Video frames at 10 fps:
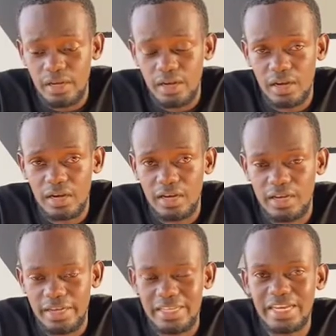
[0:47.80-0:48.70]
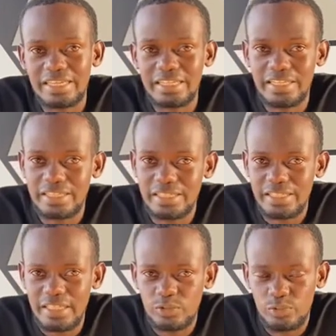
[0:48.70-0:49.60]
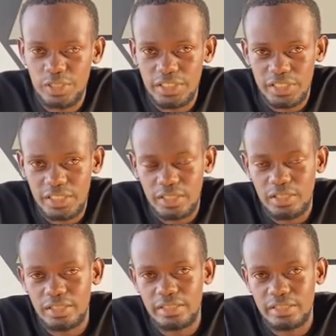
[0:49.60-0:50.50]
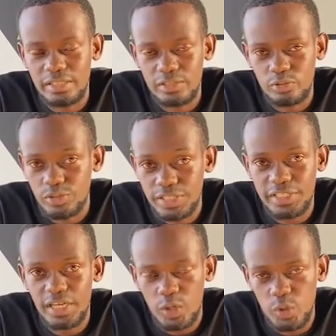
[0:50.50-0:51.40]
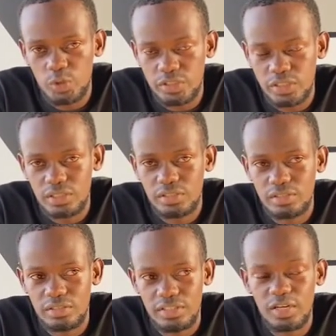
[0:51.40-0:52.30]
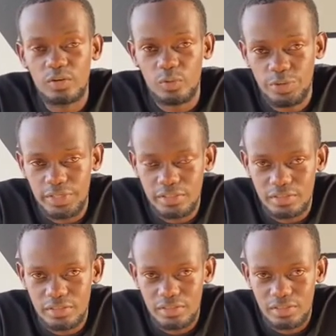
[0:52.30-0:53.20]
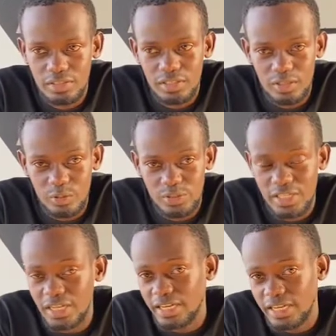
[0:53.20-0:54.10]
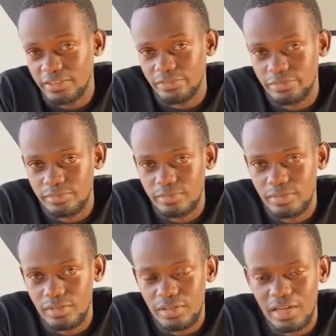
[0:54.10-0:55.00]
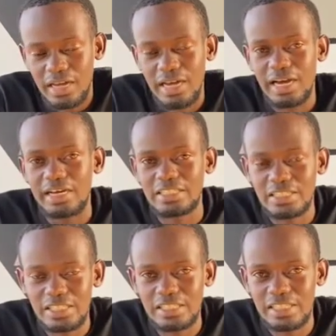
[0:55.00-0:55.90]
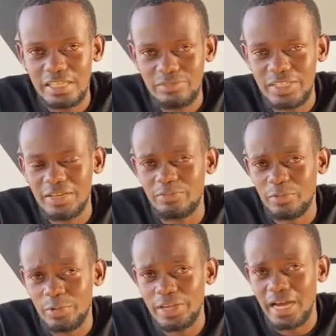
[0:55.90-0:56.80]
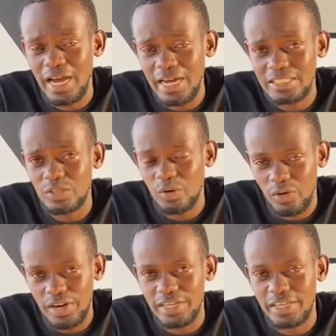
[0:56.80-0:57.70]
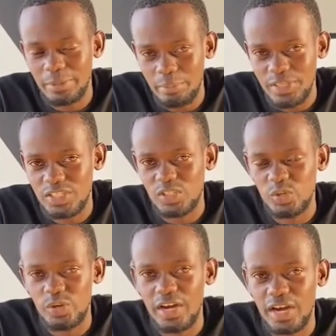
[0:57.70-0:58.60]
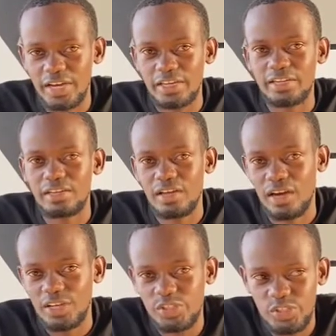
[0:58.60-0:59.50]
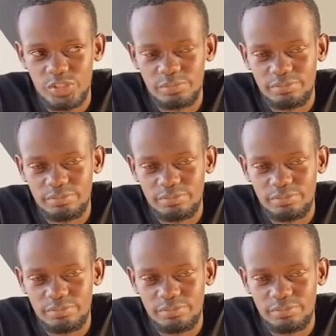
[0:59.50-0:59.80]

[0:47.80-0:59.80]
a young lady, a 20-year-old young queen, lost her life. And she left a very heart-cracking message on her IG.